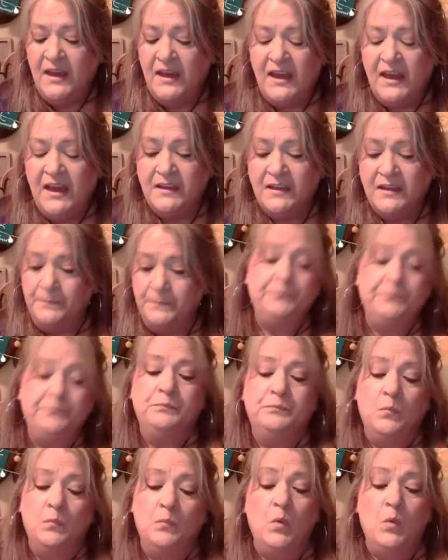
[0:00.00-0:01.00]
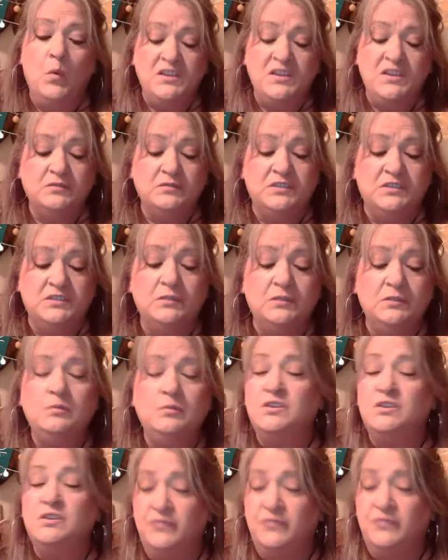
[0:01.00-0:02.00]
And when you do,
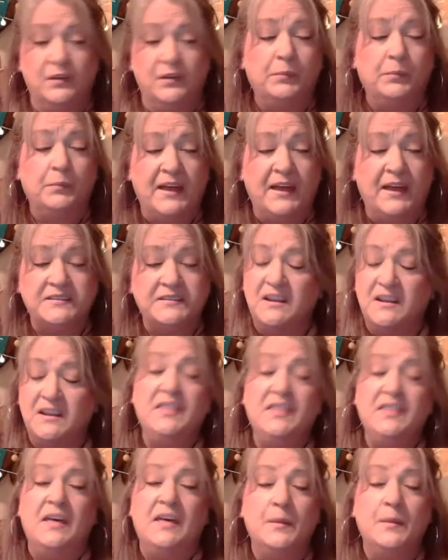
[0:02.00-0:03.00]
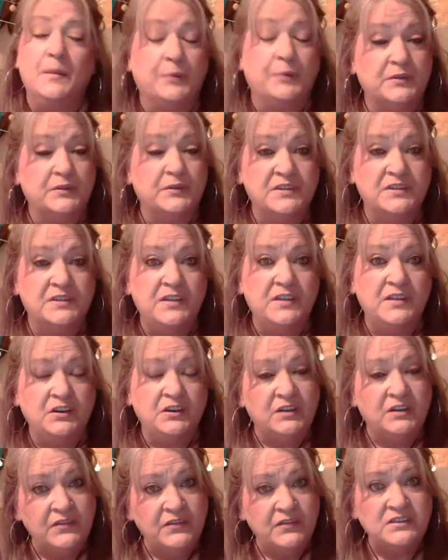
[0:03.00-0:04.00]
you feel blessed, and then the person that you're
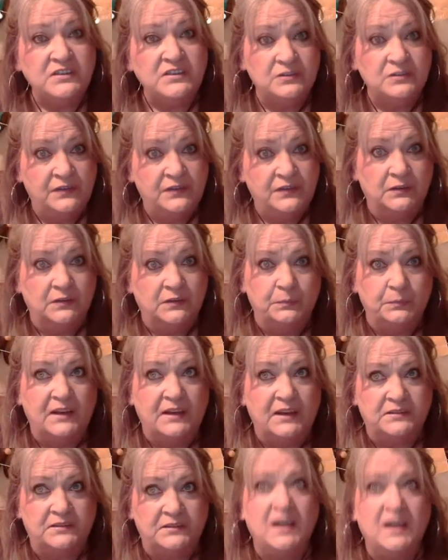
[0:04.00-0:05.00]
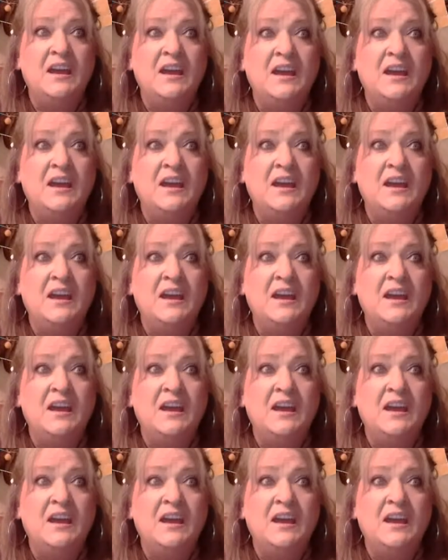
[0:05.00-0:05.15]
giving to feels blessed.